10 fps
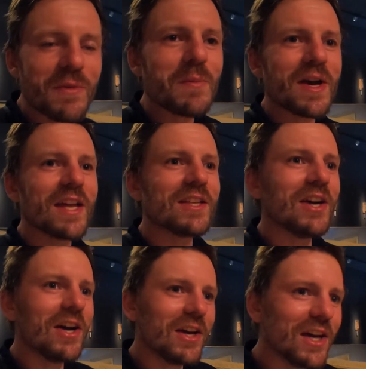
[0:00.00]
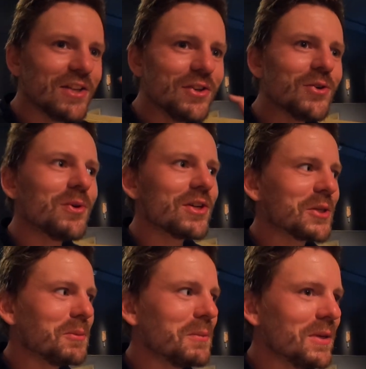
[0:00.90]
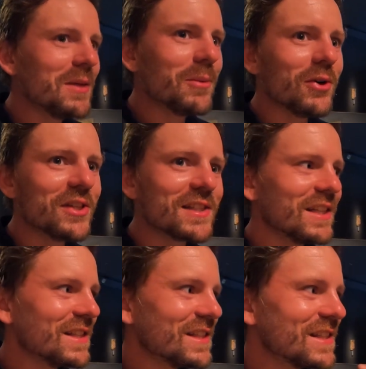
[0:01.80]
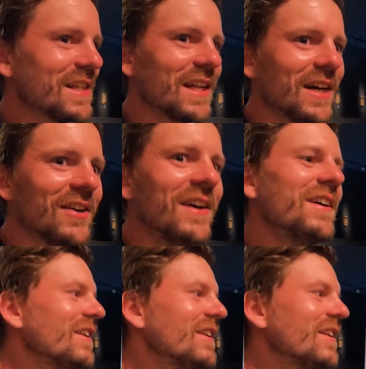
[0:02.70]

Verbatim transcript: I'm the bad guy, and you're worshiping me, boys. This is it now.